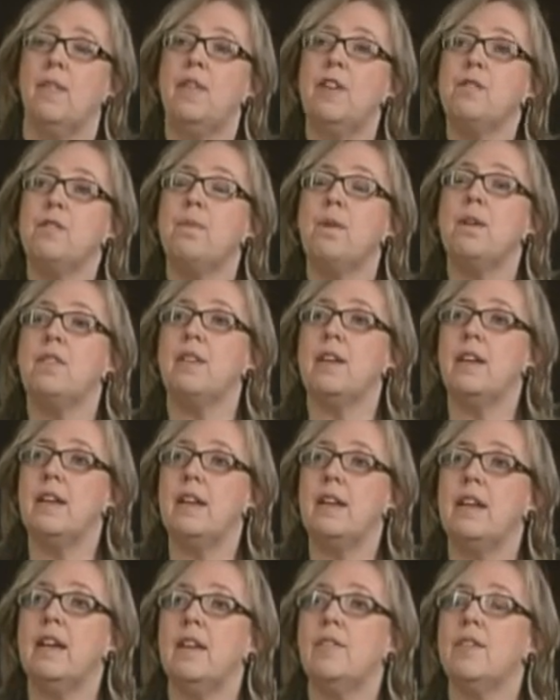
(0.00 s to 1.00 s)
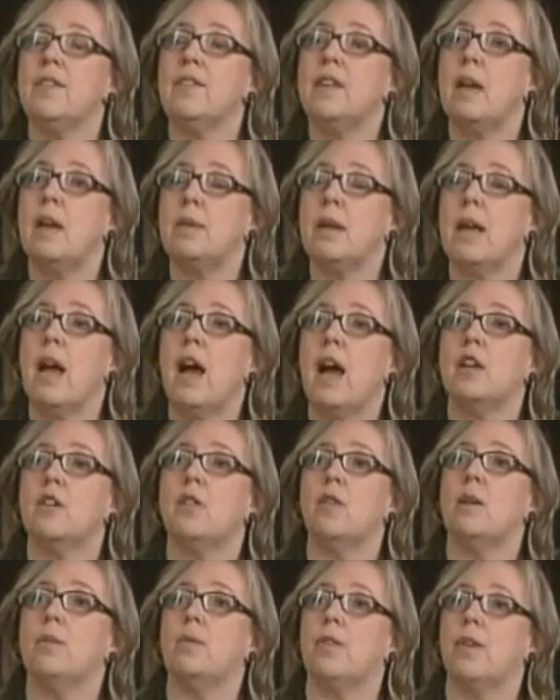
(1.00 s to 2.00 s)
This puts India in the same
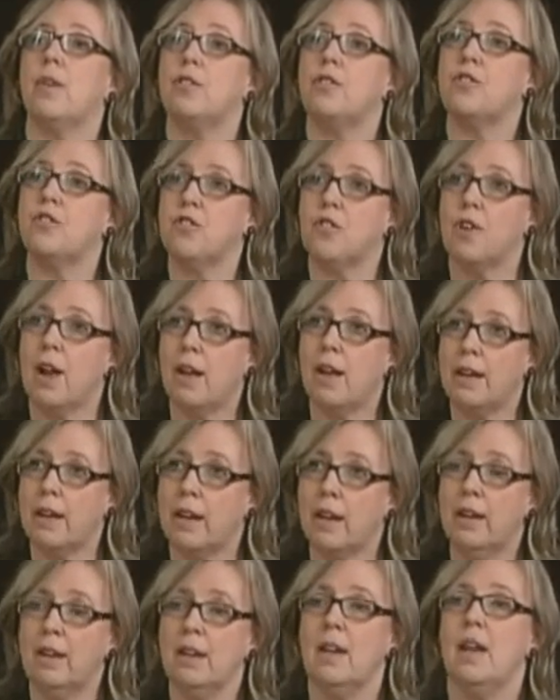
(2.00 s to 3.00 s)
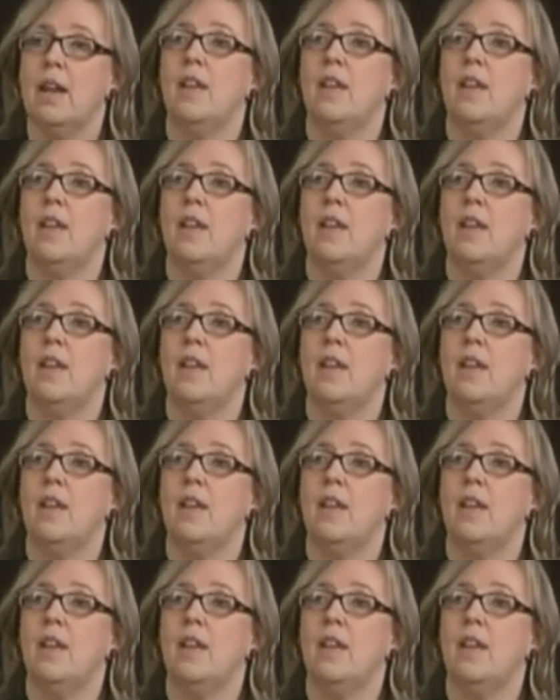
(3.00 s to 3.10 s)
category with Australia,